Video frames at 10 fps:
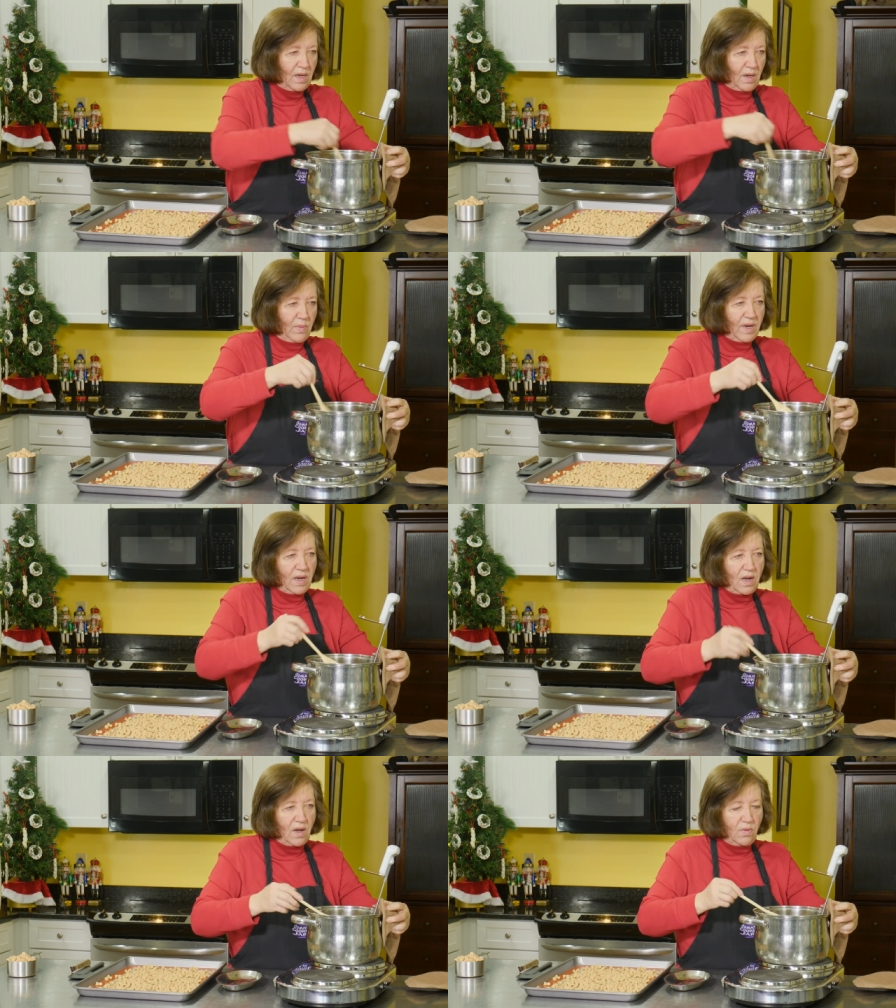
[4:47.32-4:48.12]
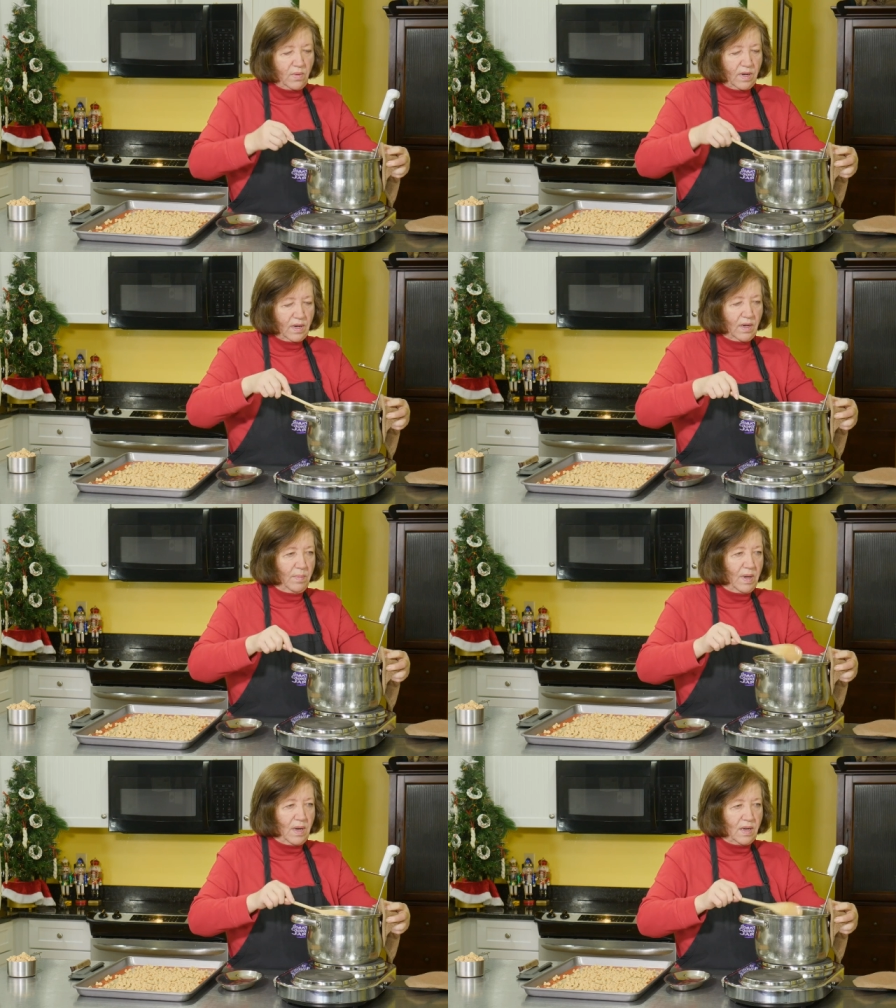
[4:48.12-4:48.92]
Here we go. We're going to
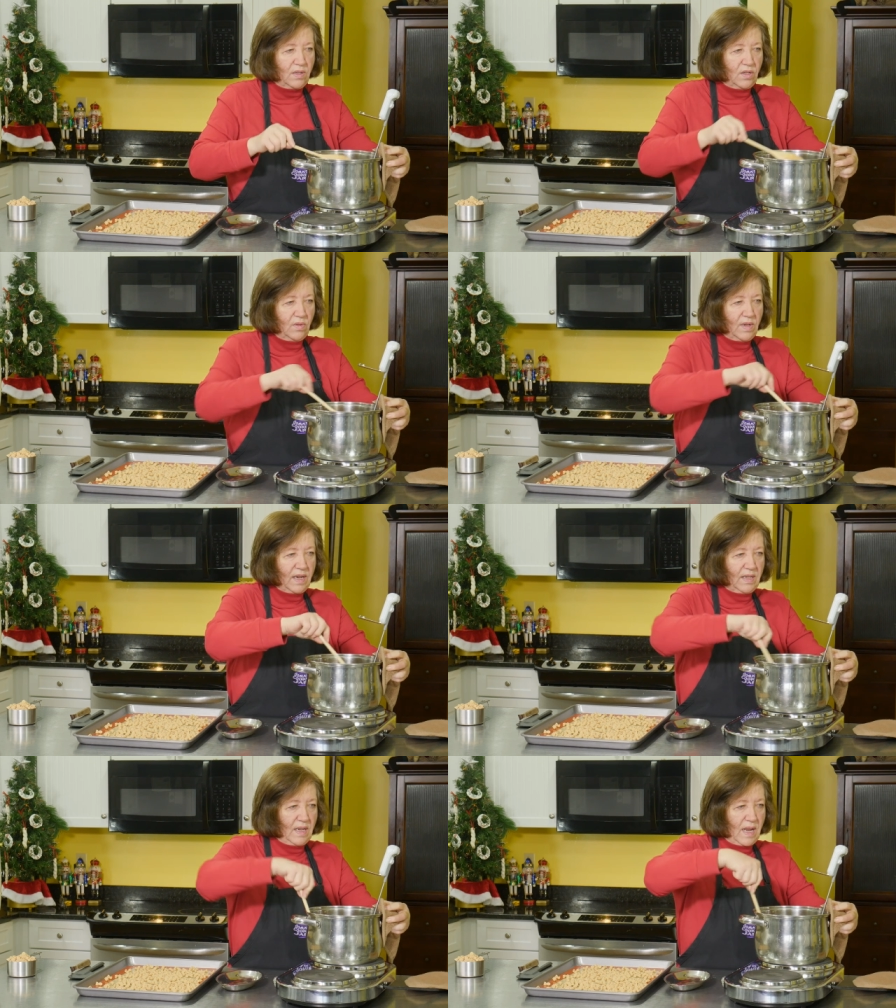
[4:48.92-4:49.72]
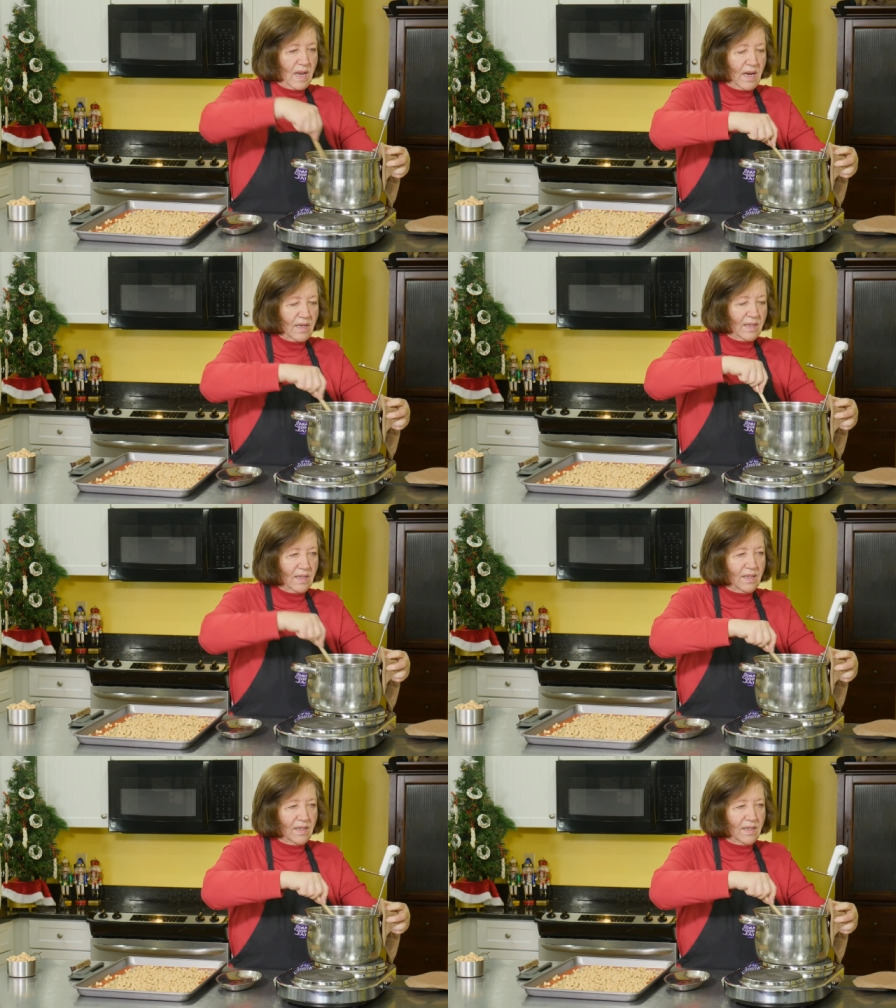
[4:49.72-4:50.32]
be at 298.